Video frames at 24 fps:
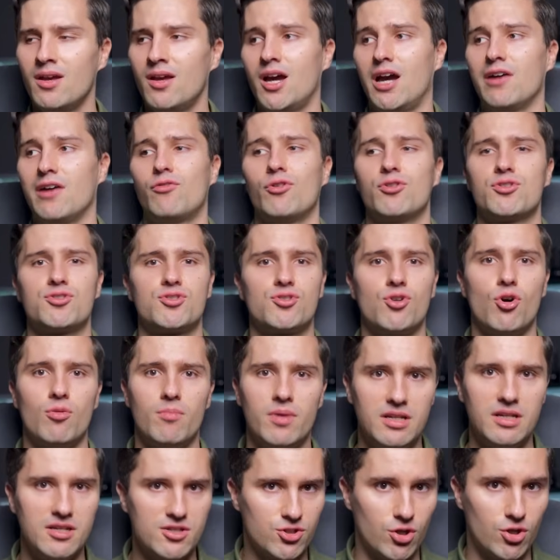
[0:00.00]
I've heard so
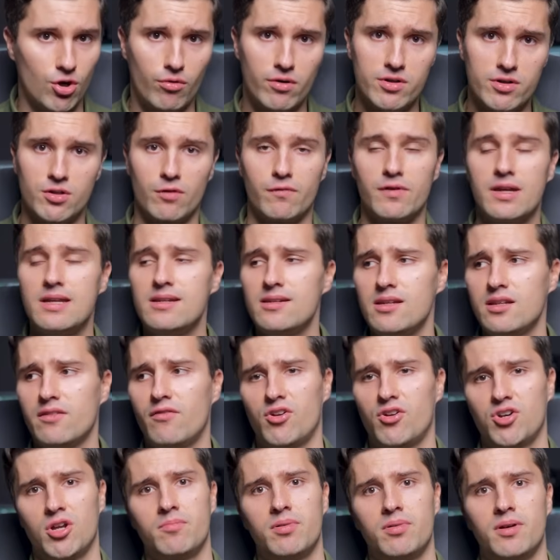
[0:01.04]
many stories of indie
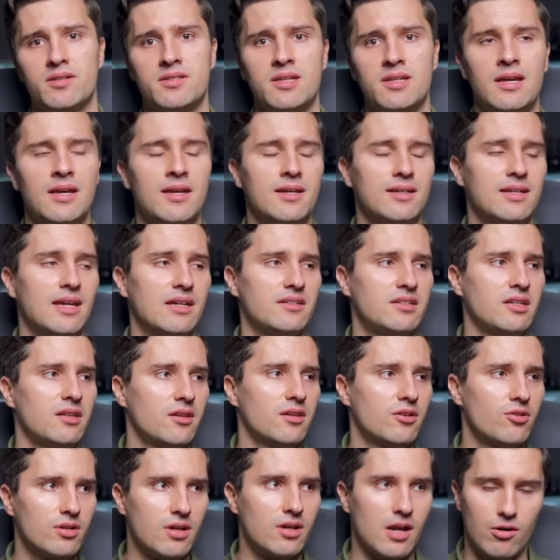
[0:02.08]
developers getting
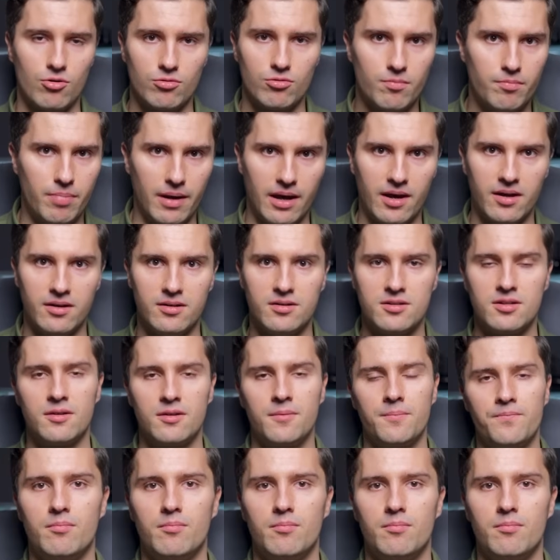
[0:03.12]
their account banned,